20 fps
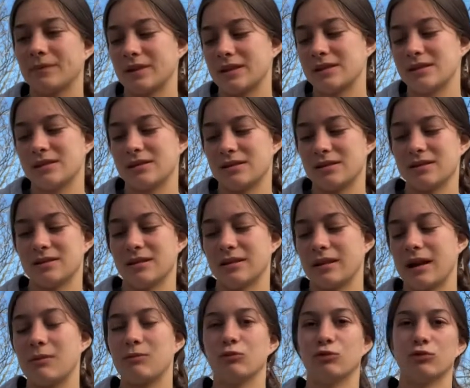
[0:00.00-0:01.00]
since, like,
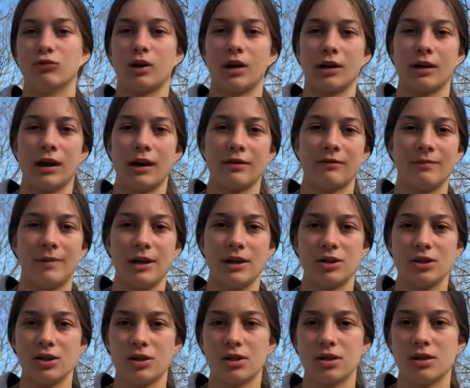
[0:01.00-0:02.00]
I'm running out of
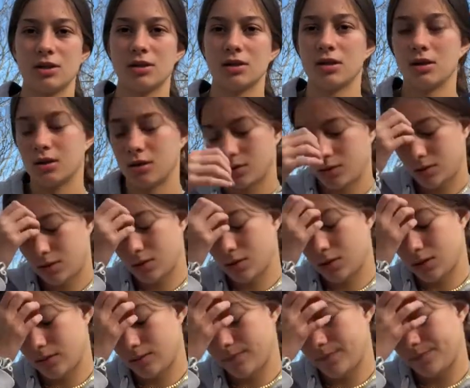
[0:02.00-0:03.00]
pages.
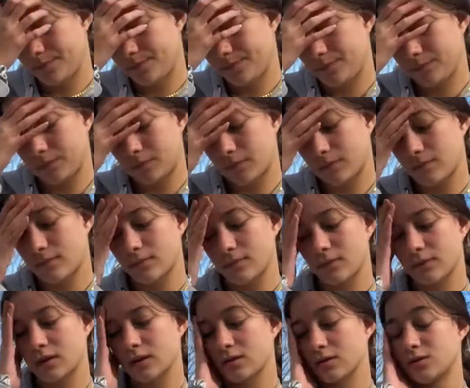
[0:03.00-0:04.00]
Um,
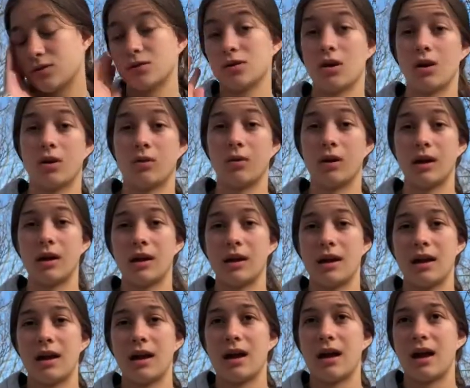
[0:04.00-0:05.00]
so
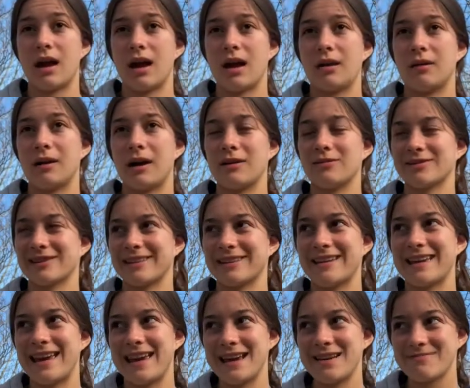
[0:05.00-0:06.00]
I was like,
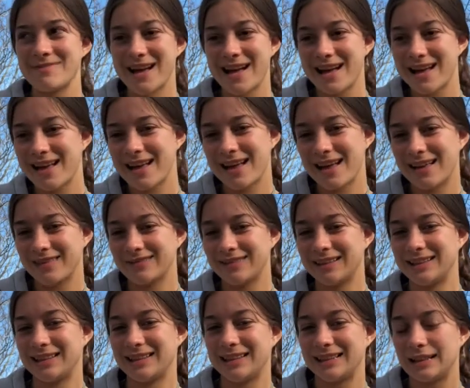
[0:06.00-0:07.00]
hey mom,
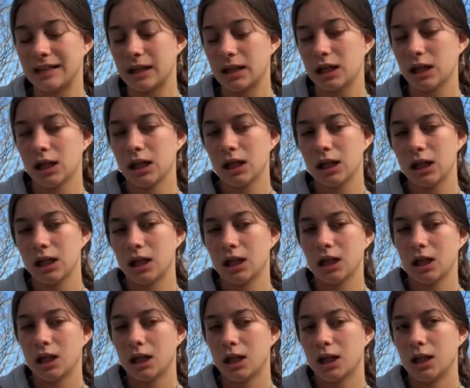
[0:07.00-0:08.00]
like,
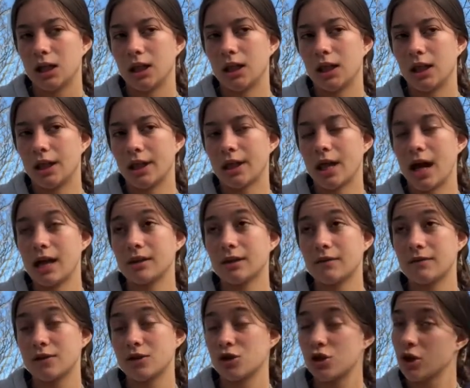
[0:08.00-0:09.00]
I love
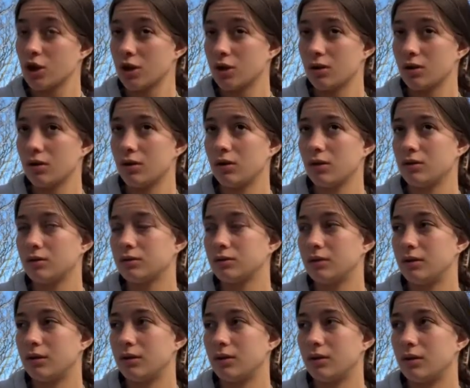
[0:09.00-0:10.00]
this journal,
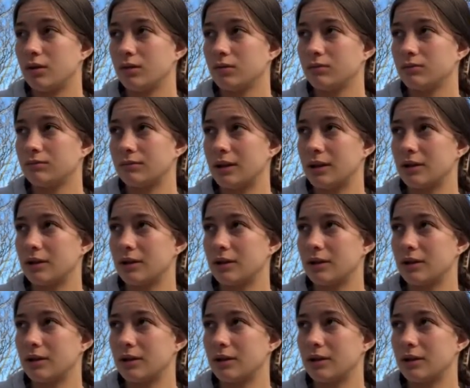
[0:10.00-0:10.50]
you know, my